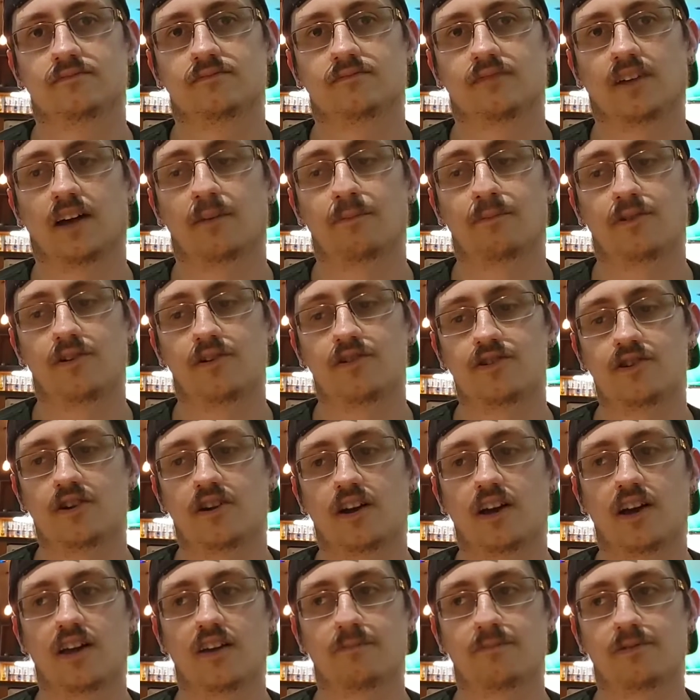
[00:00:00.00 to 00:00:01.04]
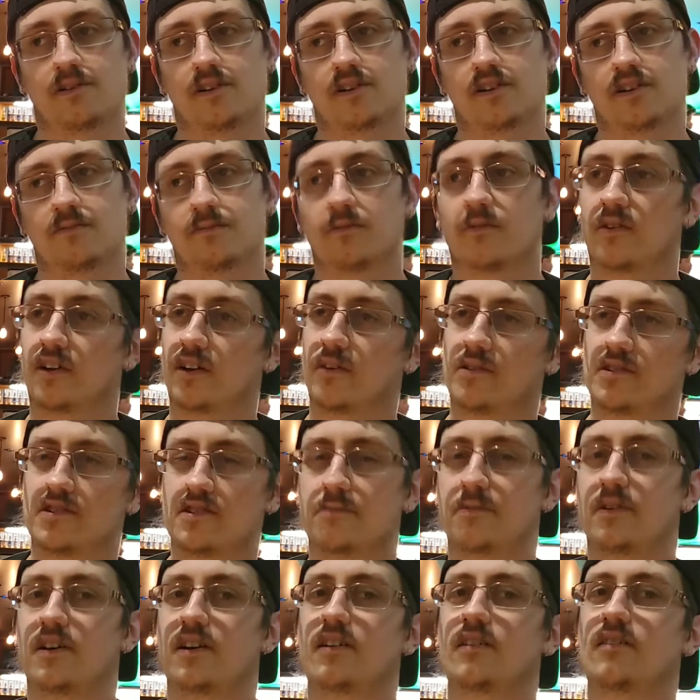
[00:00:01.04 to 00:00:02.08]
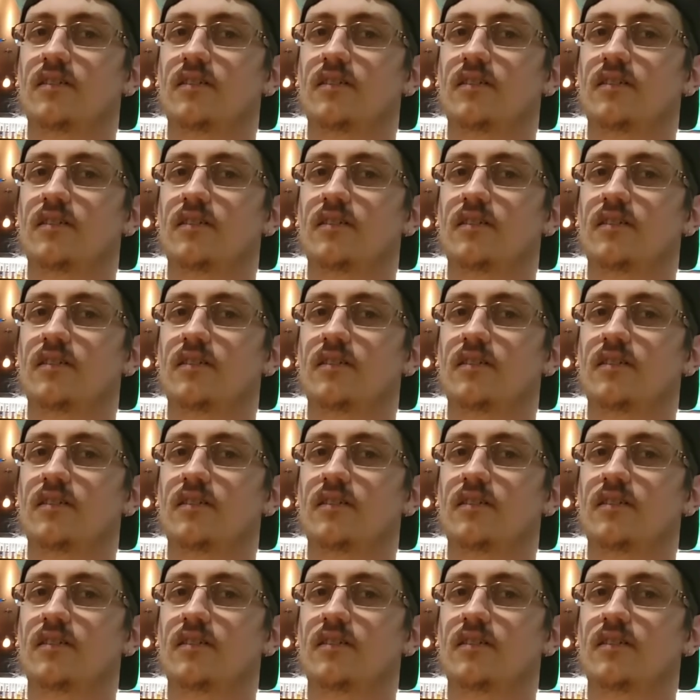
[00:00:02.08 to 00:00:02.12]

I'm pretty sure I had it plugged in when I went to bed.